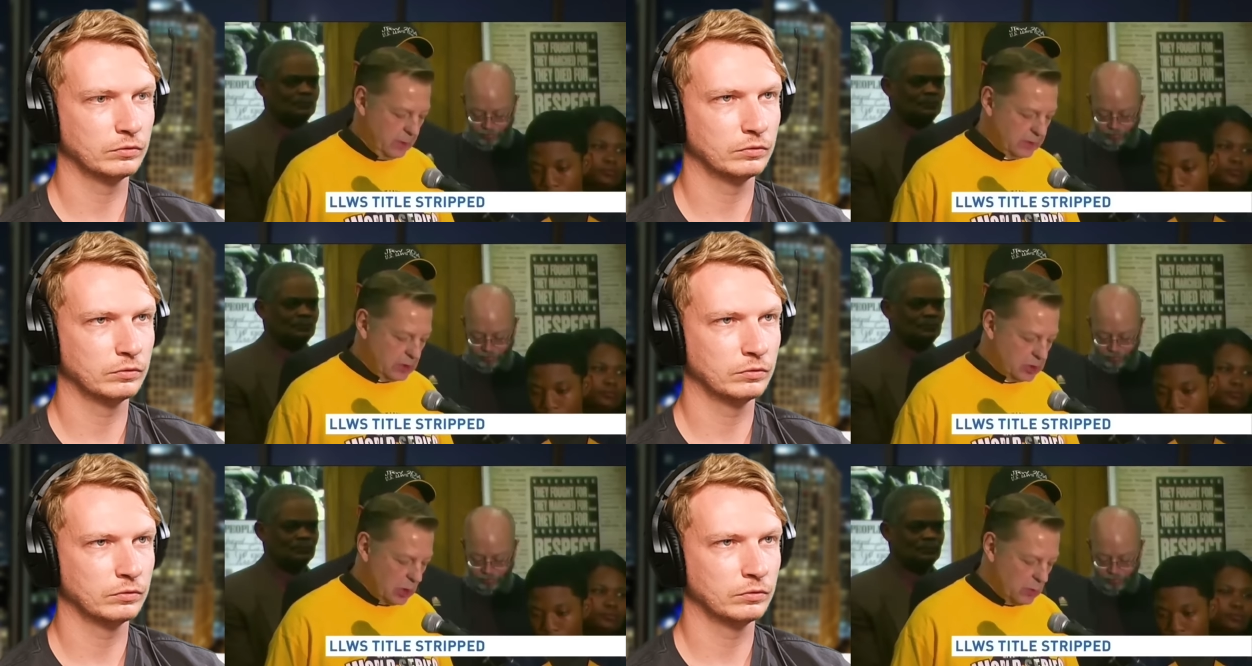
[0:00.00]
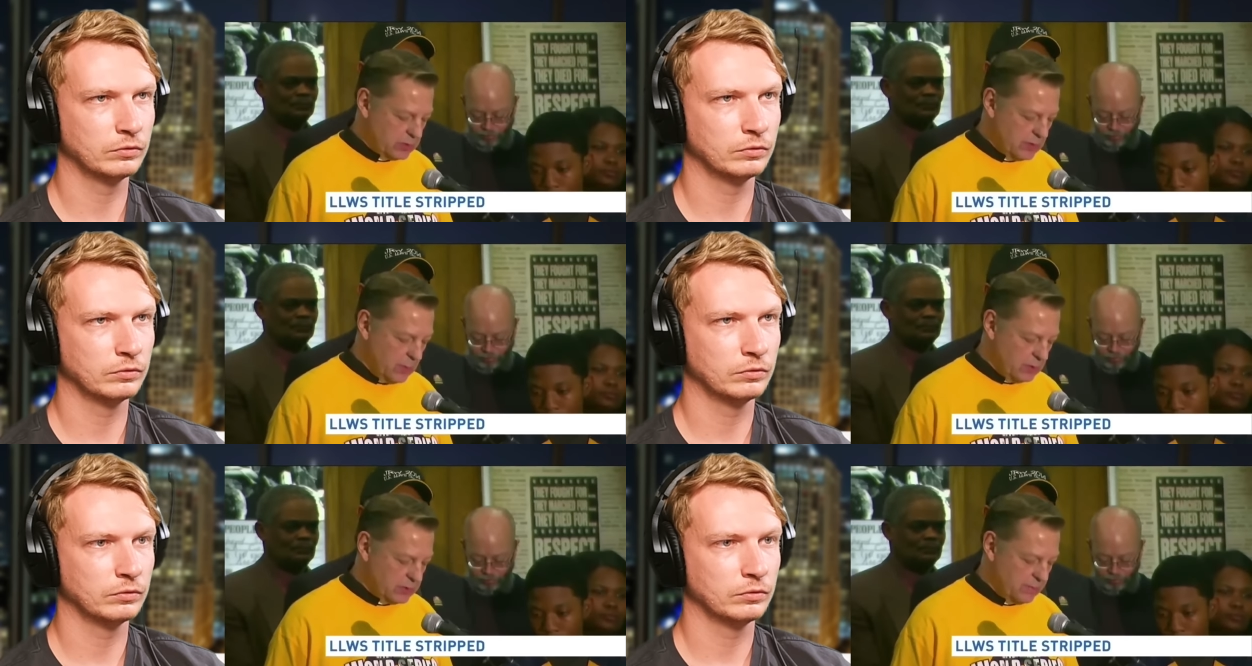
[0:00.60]
Speaker 1: But they chose the
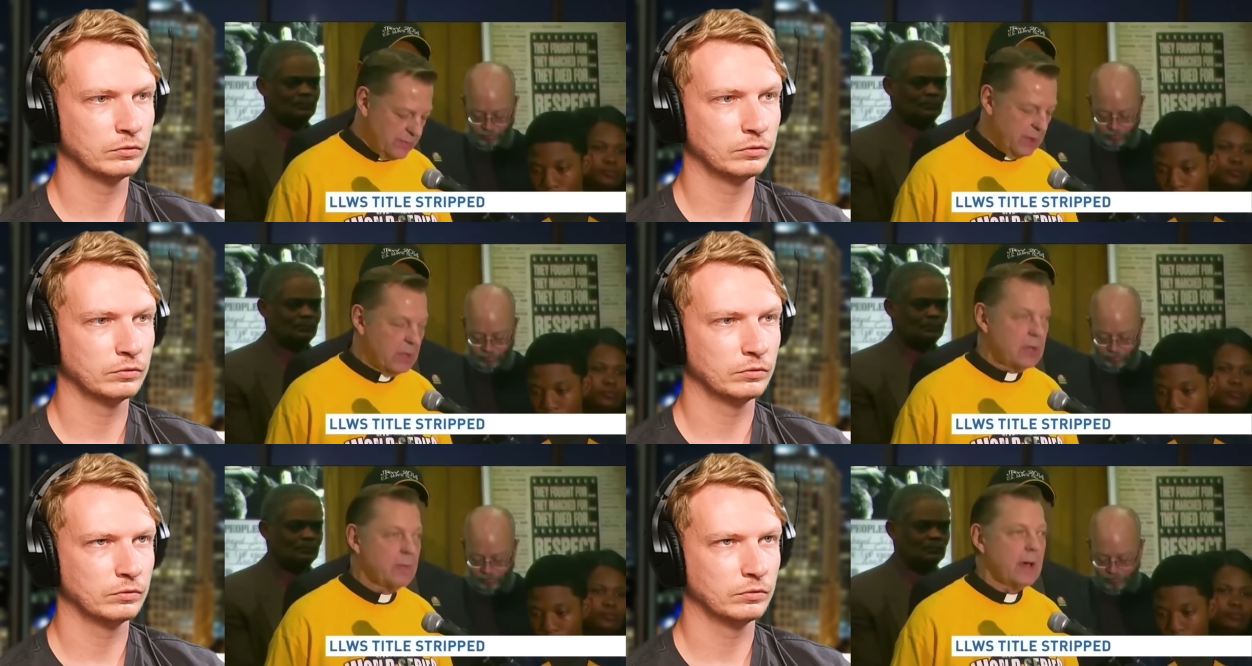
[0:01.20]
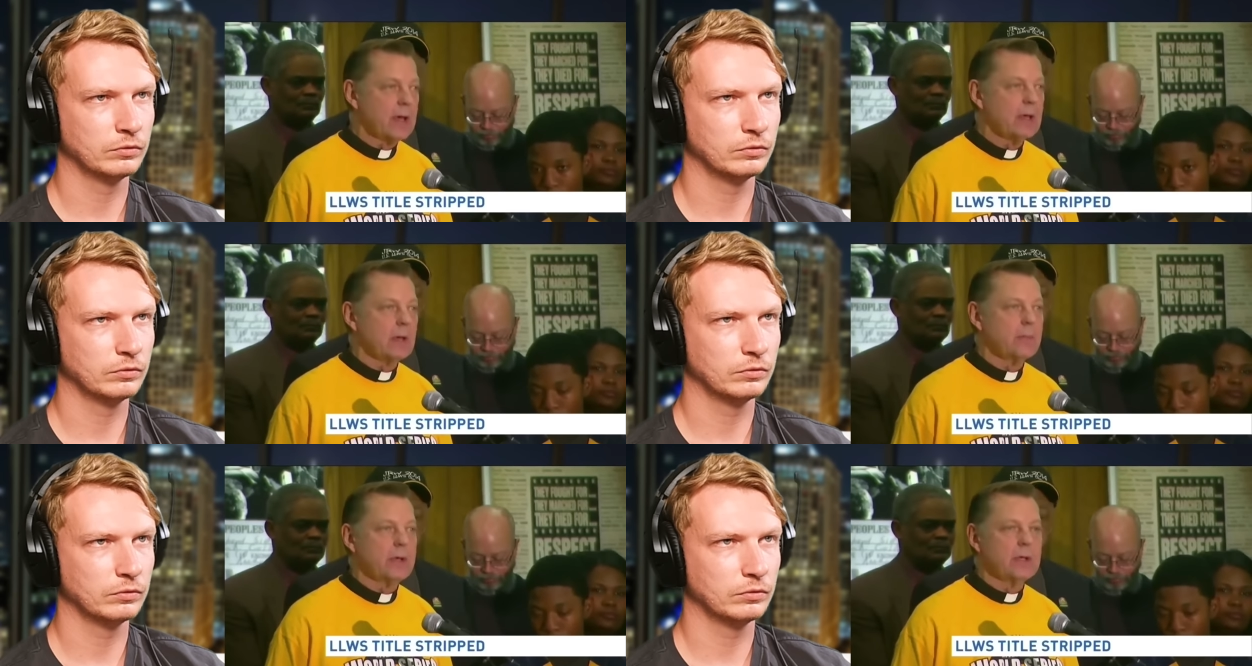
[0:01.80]
most severe and, in my
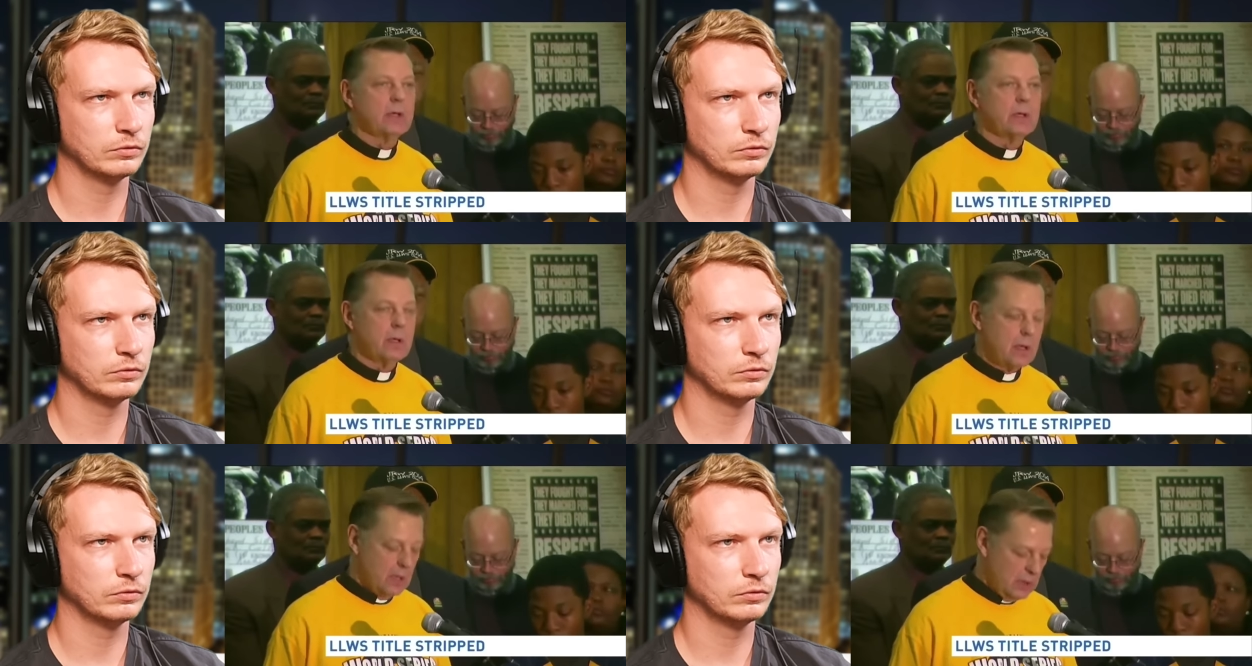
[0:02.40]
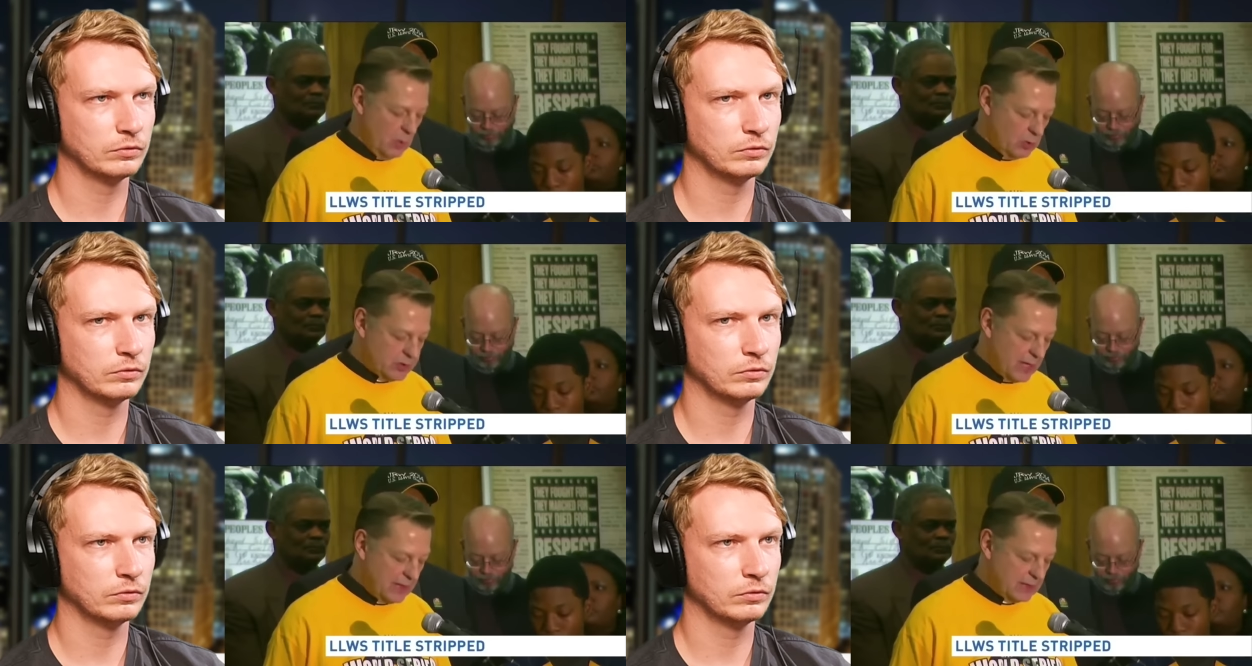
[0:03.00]
opinion, the
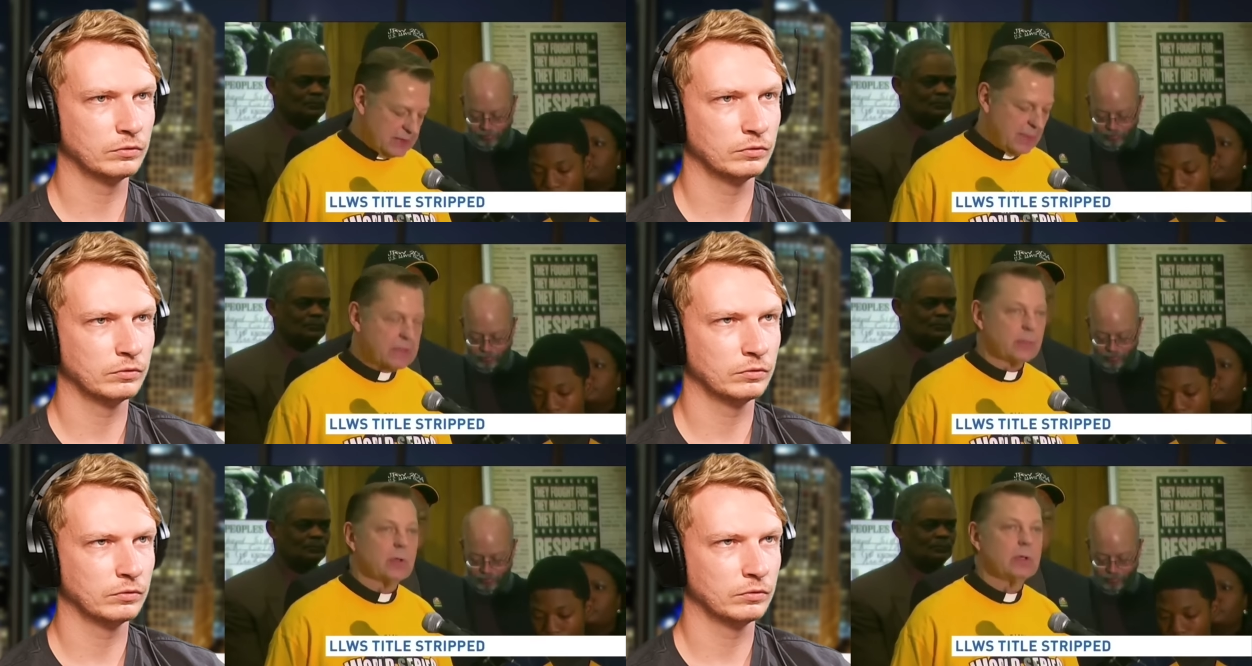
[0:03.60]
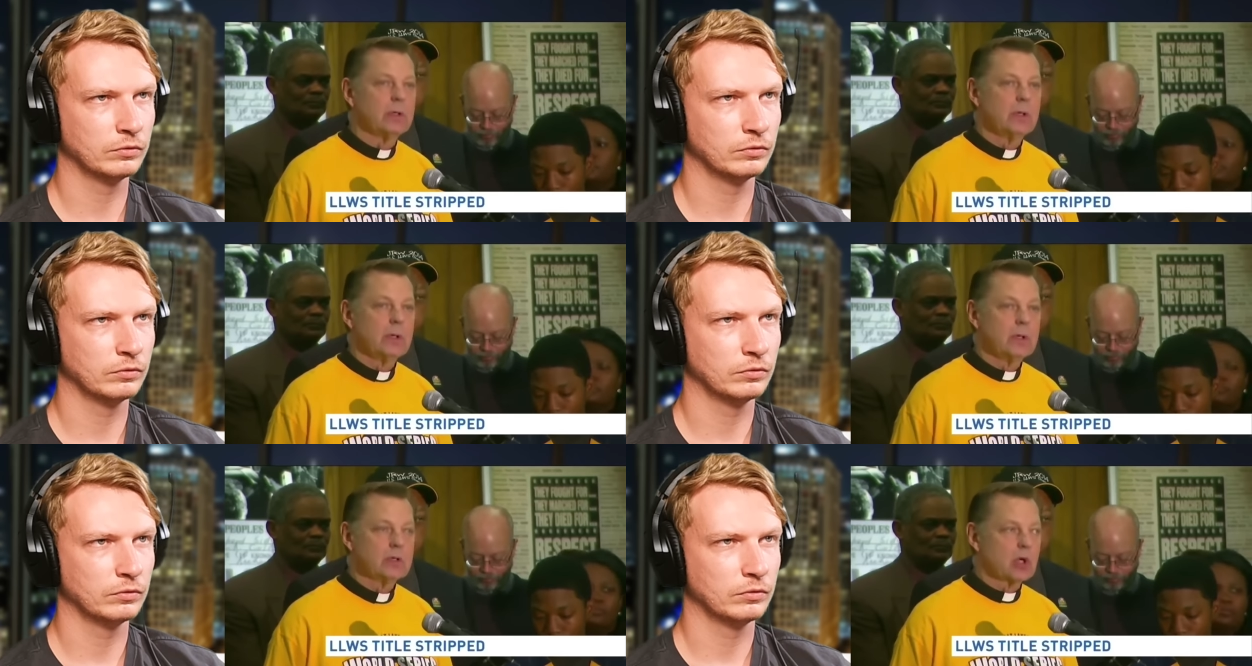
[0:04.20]
most unacceptable
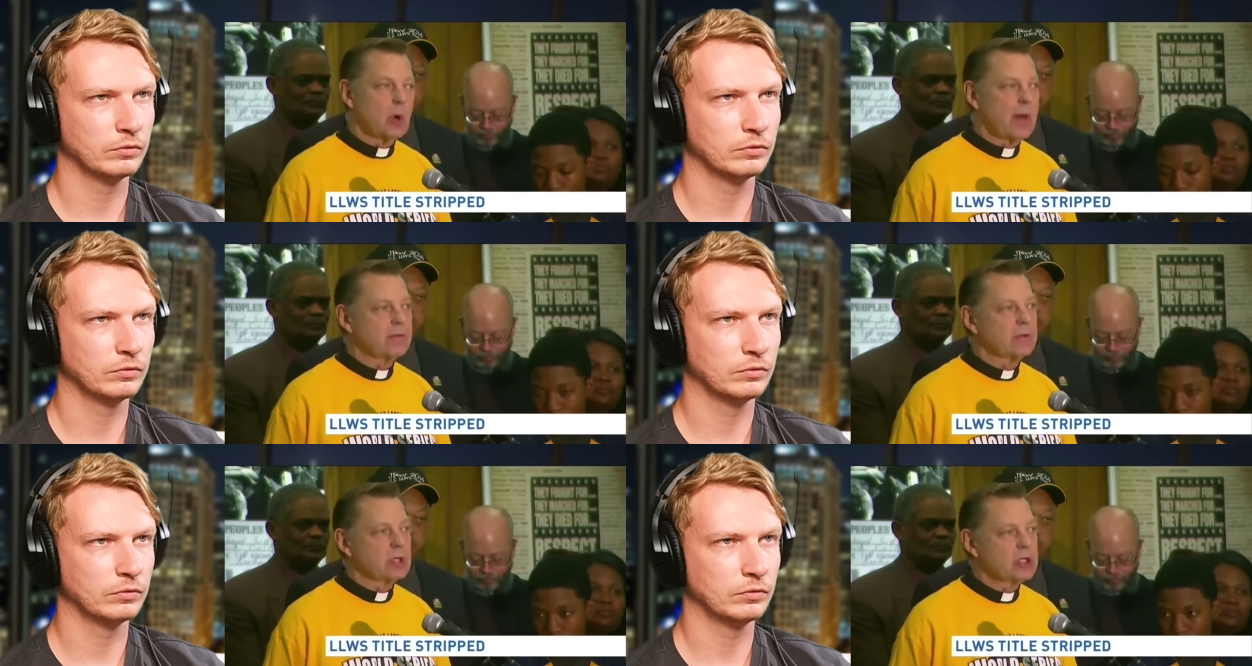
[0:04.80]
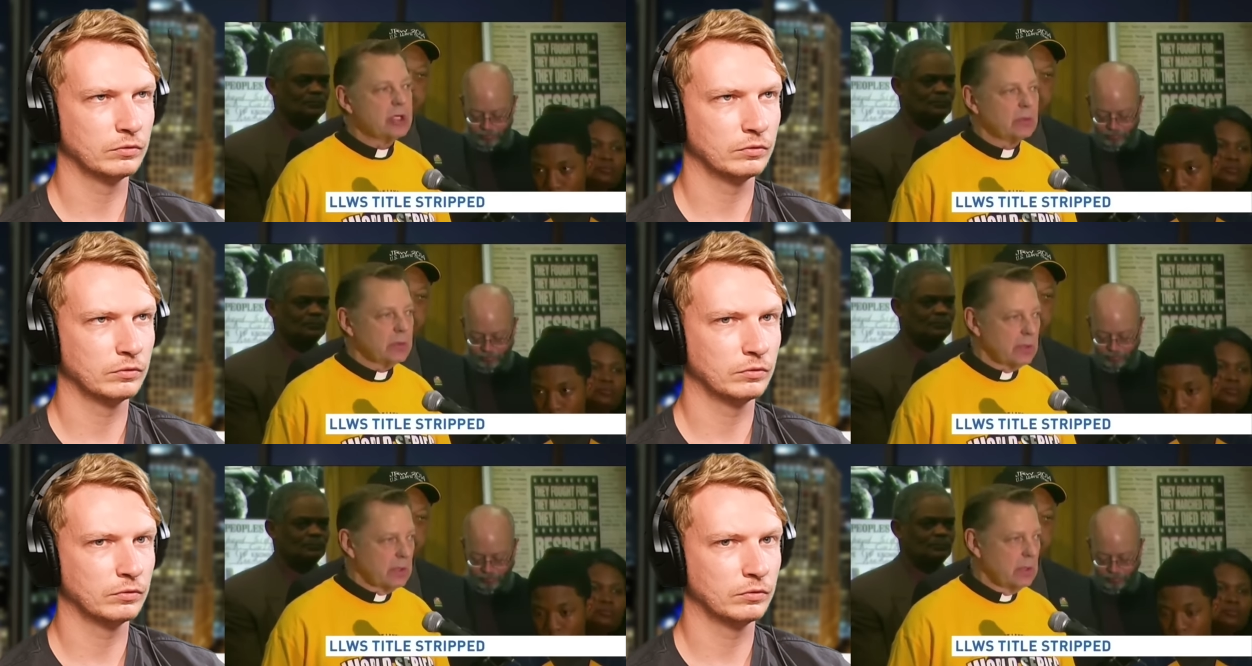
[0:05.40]
to go after the children.